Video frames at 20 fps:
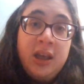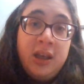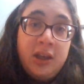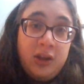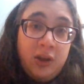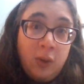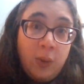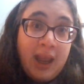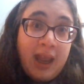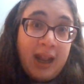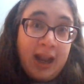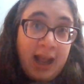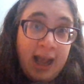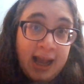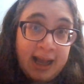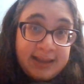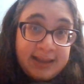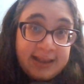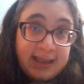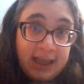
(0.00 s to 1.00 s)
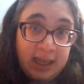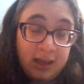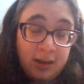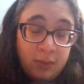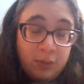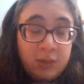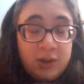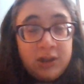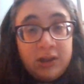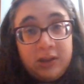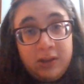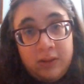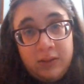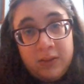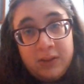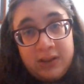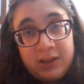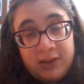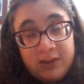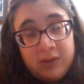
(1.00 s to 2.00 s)
You can ask him to
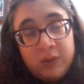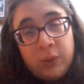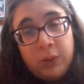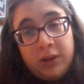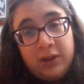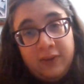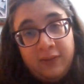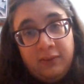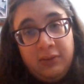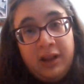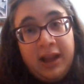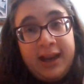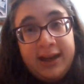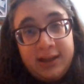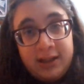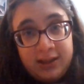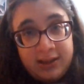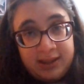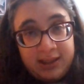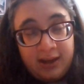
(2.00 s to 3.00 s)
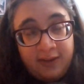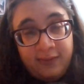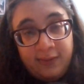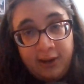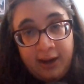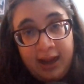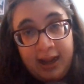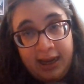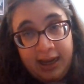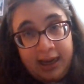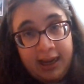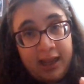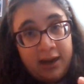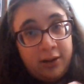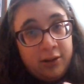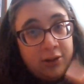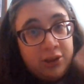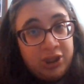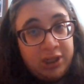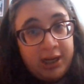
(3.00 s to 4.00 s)
use his sword of light to sever any
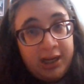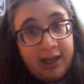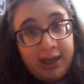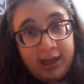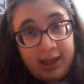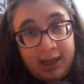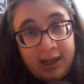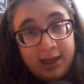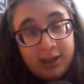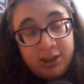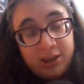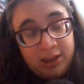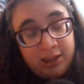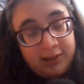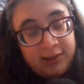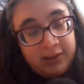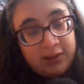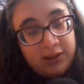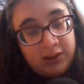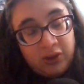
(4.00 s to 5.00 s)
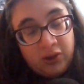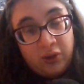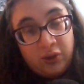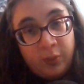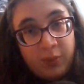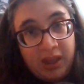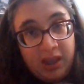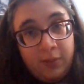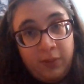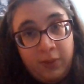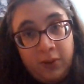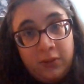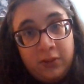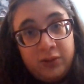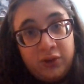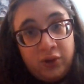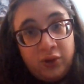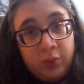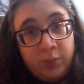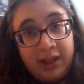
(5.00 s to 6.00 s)
energetic connections to people,
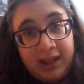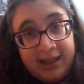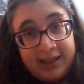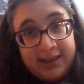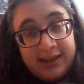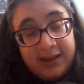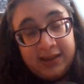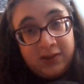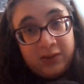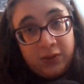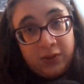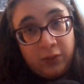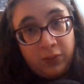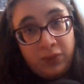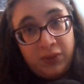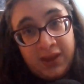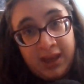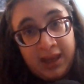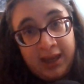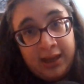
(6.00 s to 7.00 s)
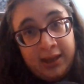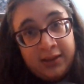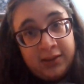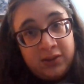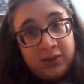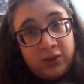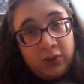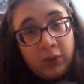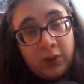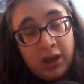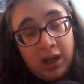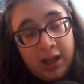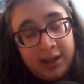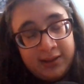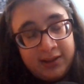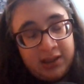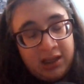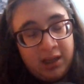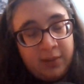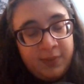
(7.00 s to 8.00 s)
to places, to things, to
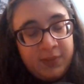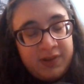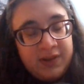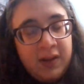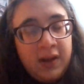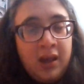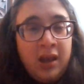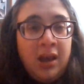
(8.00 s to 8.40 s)
concepts,